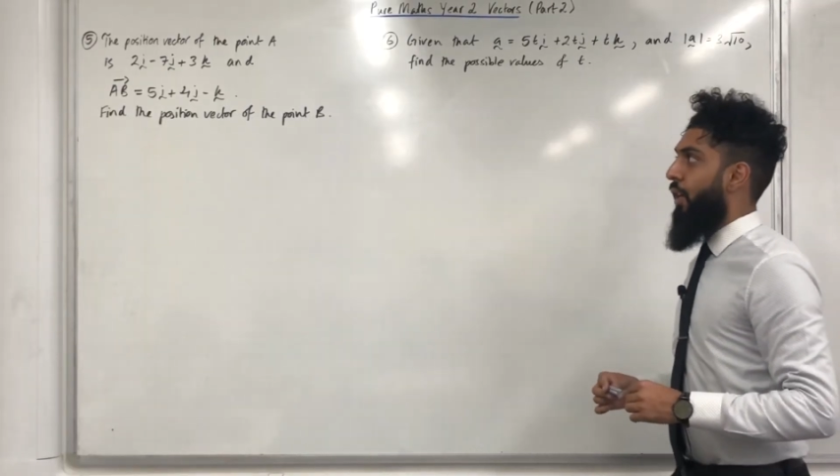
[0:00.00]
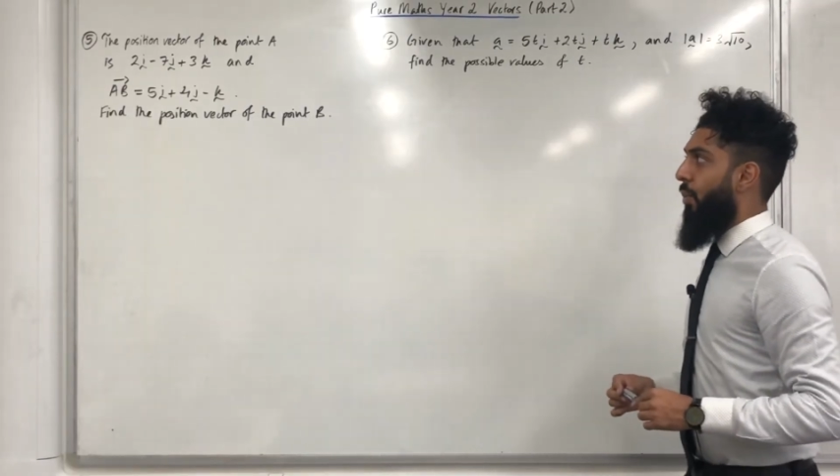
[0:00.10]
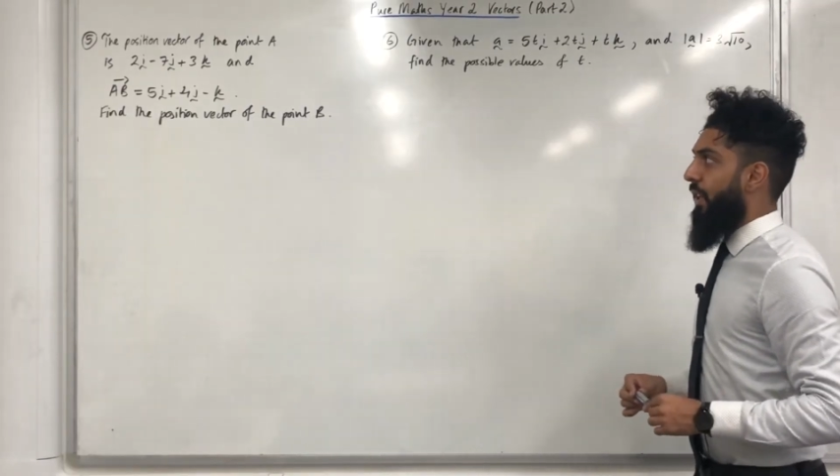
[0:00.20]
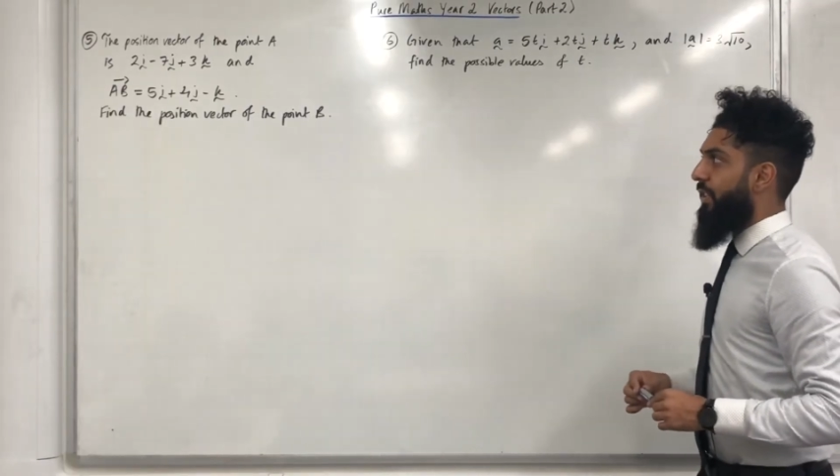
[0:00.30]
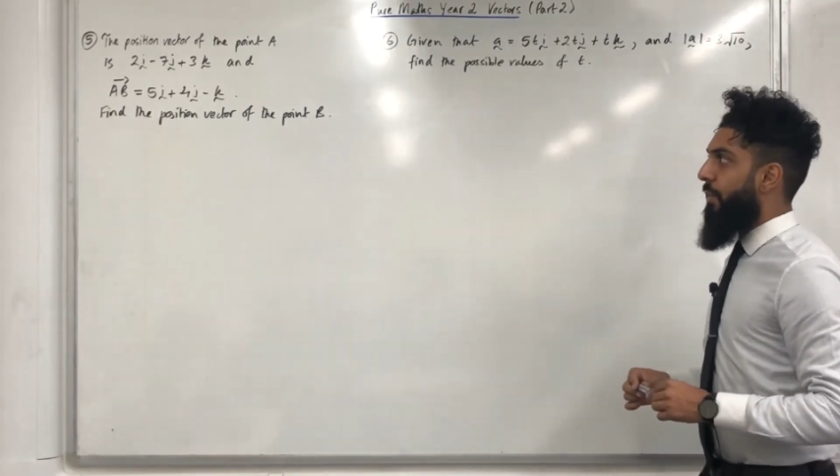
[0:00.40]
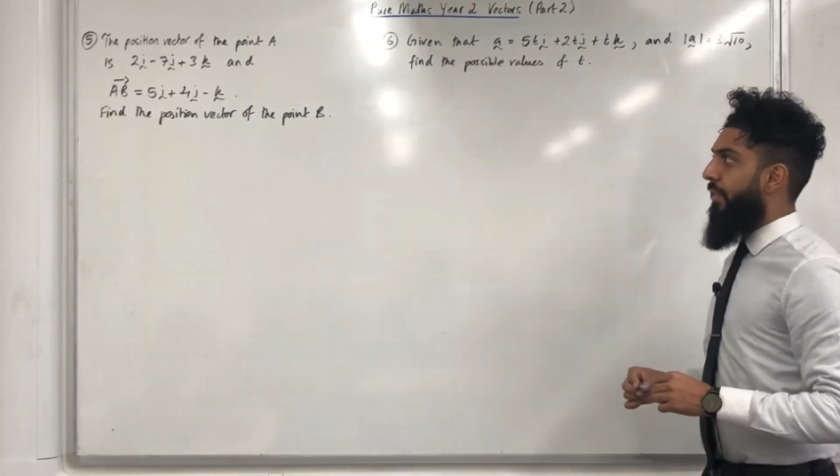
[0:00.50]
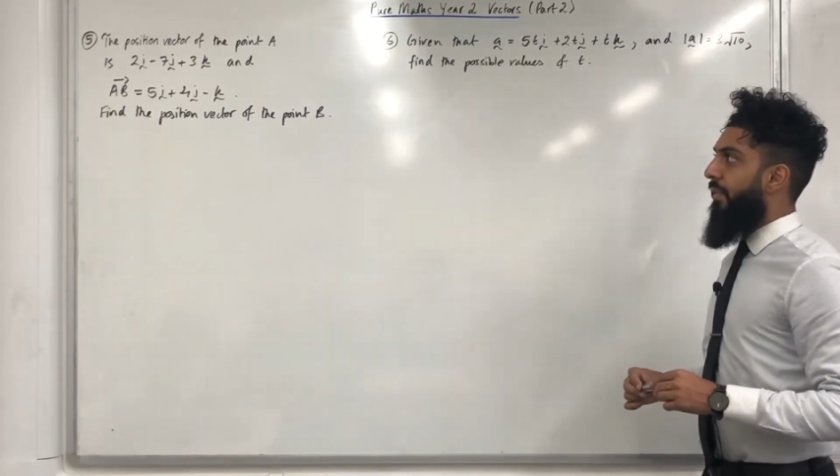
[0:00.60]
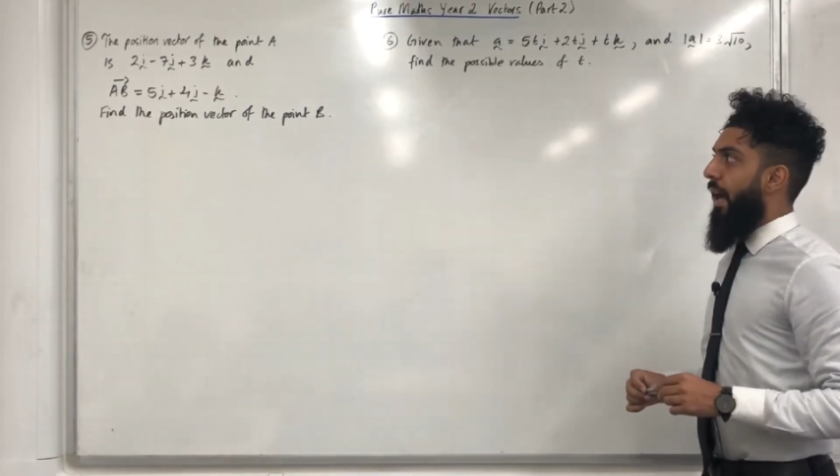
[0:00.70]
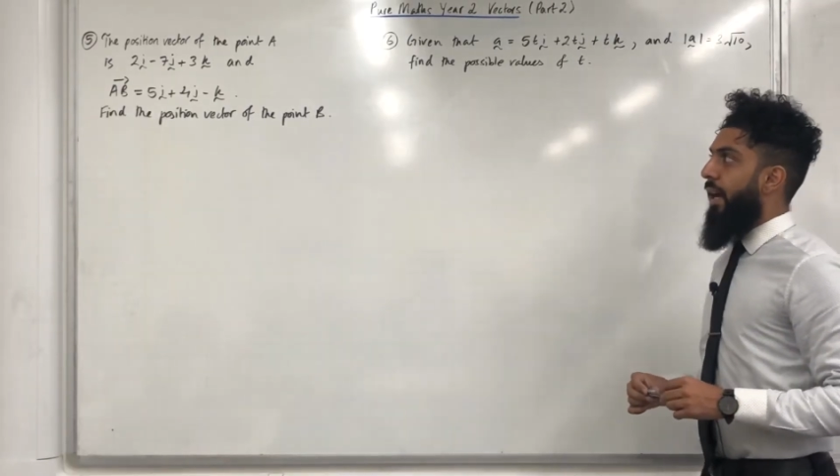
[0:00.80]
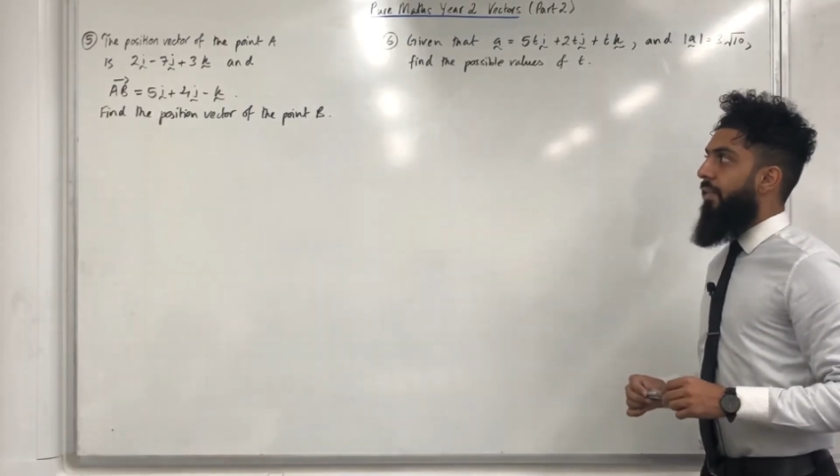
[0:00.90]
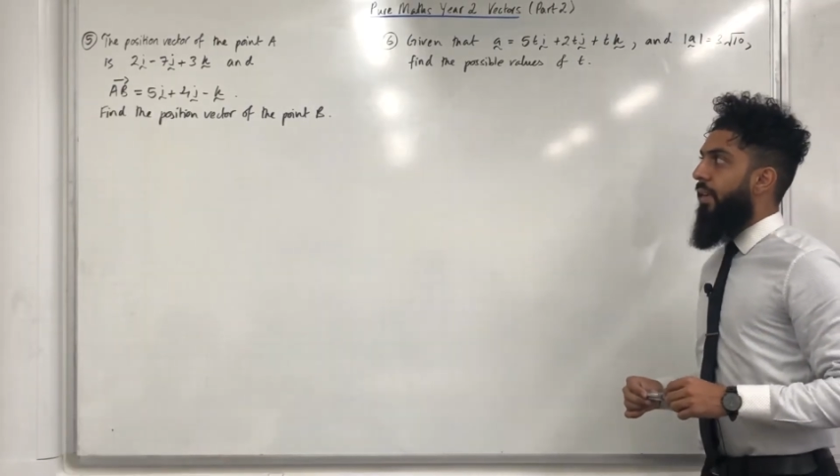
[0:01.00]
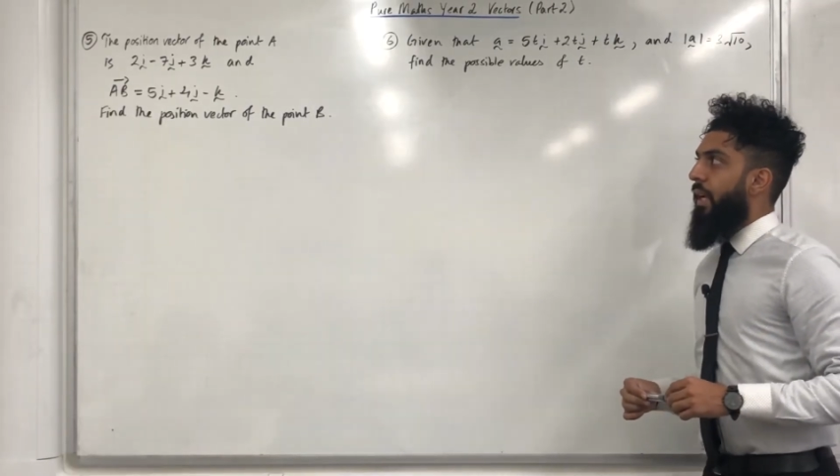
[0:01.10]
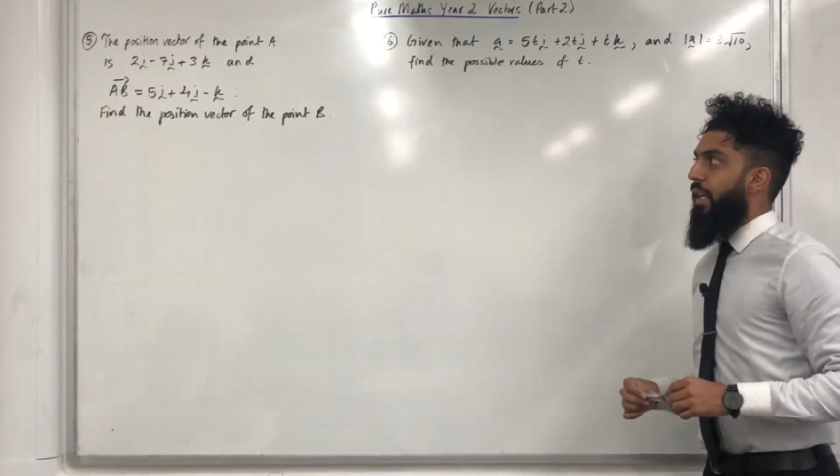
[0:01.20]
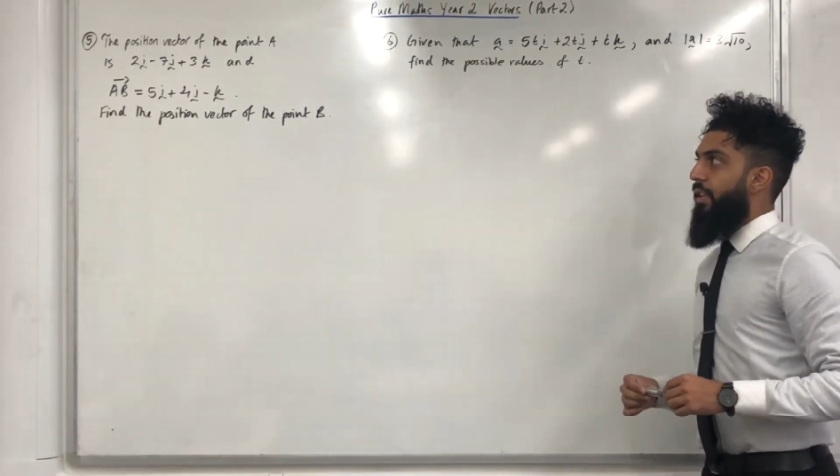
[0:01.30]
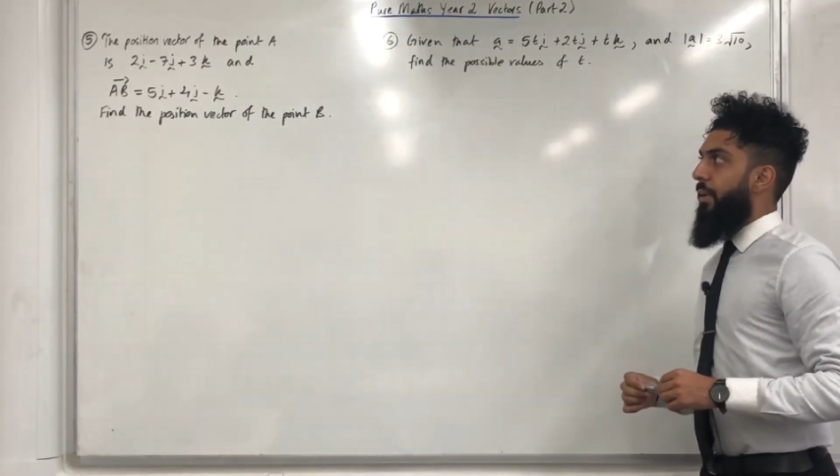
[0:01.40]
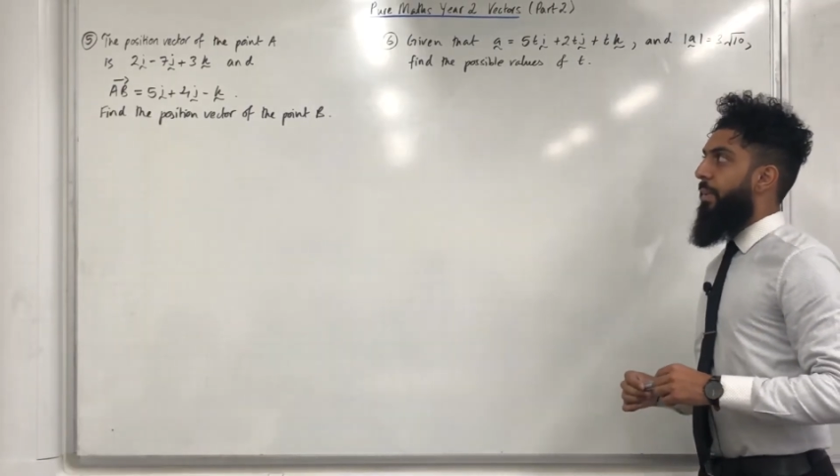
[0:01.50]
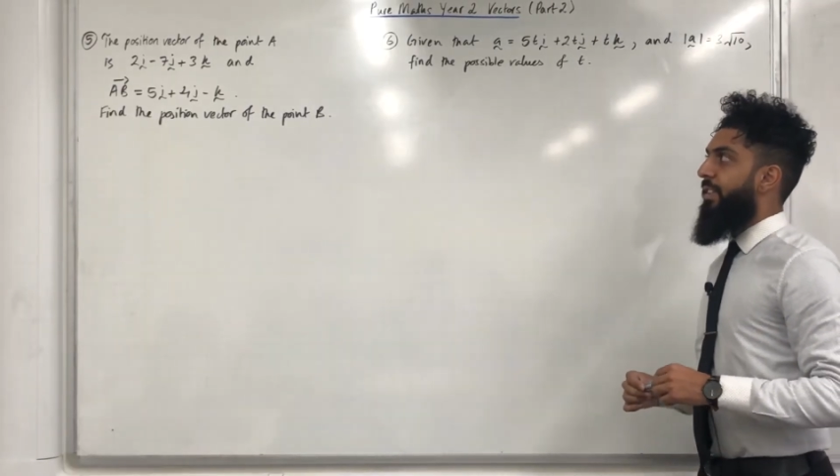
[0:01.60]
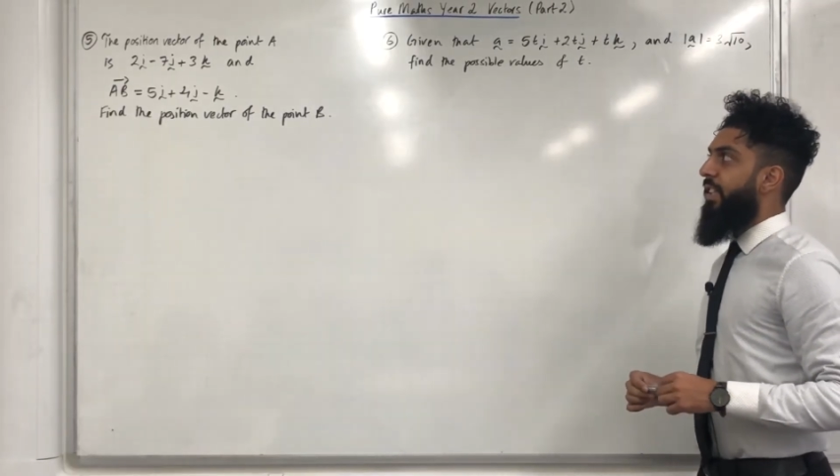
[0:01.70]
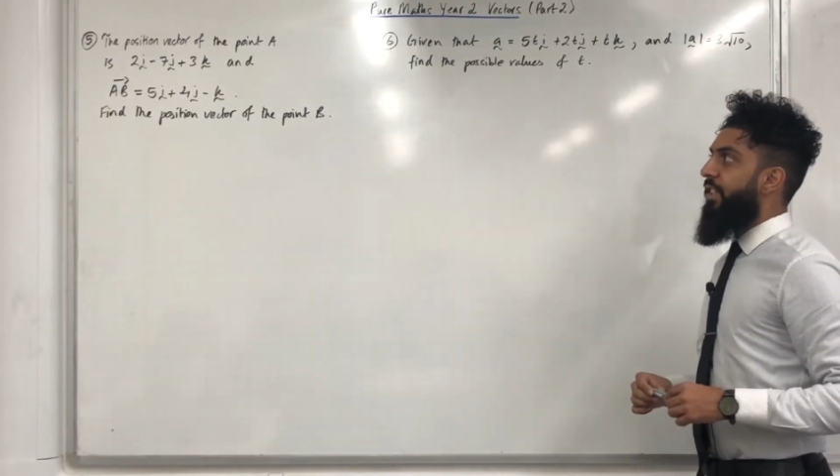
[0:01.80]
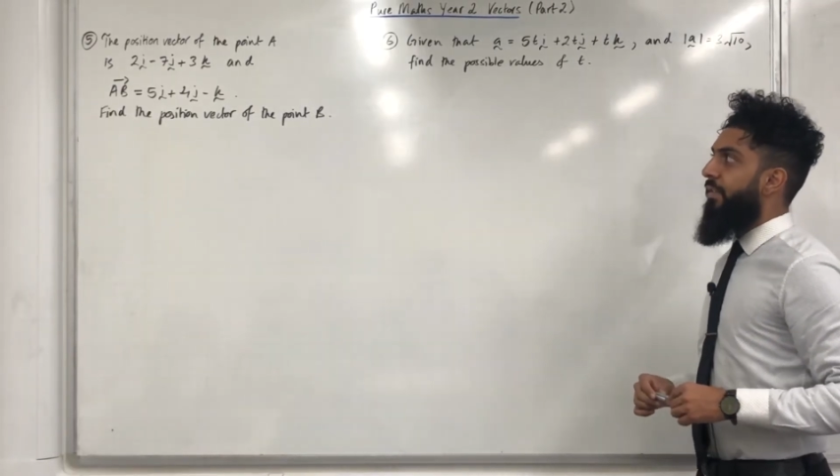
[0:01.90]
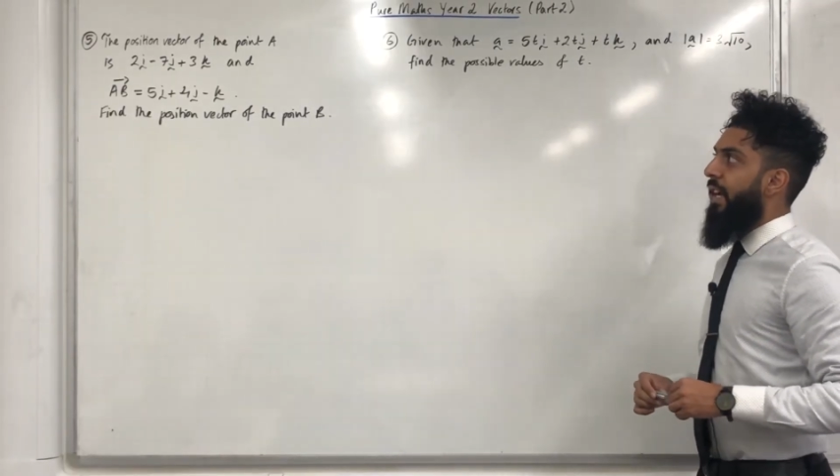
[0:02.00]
Question number 5, the position